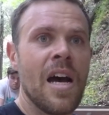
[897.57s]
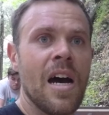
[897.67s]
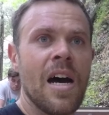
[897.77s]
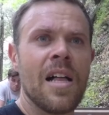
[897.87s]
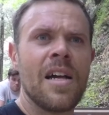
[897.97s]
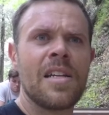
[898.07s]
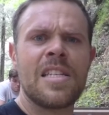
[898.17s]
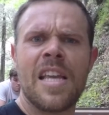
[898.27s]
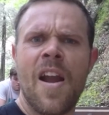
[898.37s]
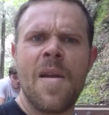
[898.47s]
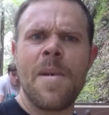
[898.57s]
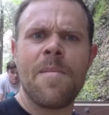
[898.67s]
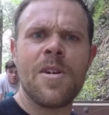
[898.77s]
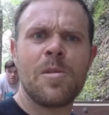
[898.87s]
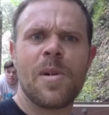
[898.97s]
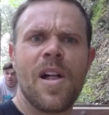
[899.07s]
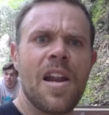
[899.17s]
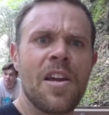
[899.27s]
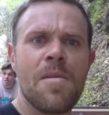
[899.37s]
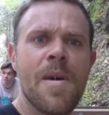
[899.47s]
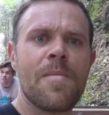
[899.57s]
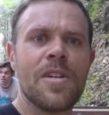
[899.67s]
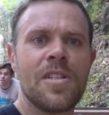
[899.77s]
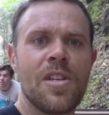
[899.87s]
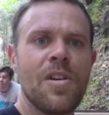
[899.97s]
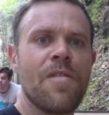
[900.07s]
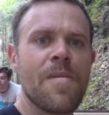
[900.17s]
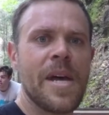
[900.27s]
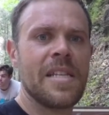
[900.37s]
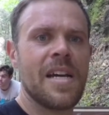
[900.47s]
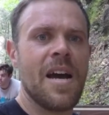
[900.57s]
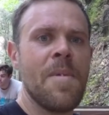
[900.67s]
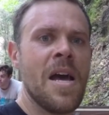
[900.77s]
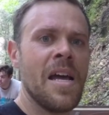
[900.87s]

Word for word: Uh, a lot of scary memories, but a lot of good memories too from that time.